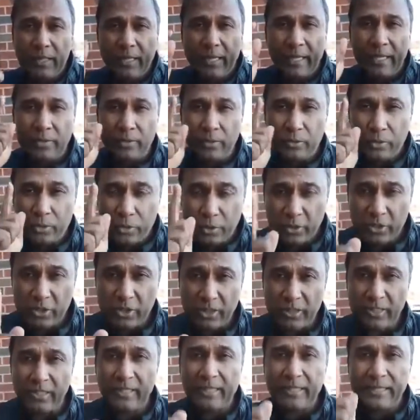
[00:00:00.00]
and
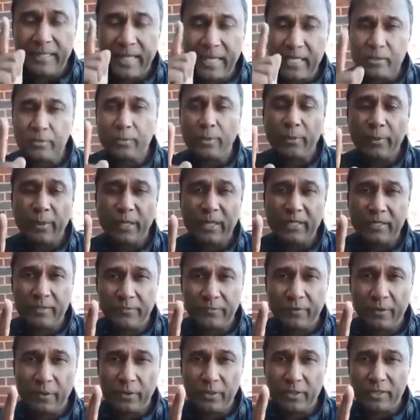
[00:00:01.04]
nutrition. That's what we need to
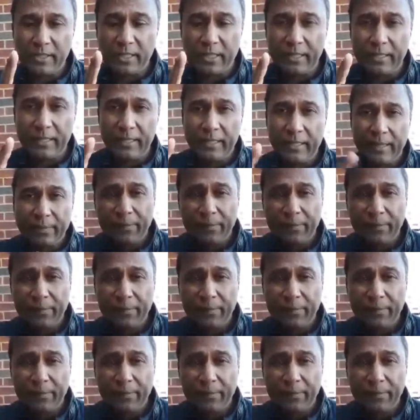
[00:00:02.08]
focus on.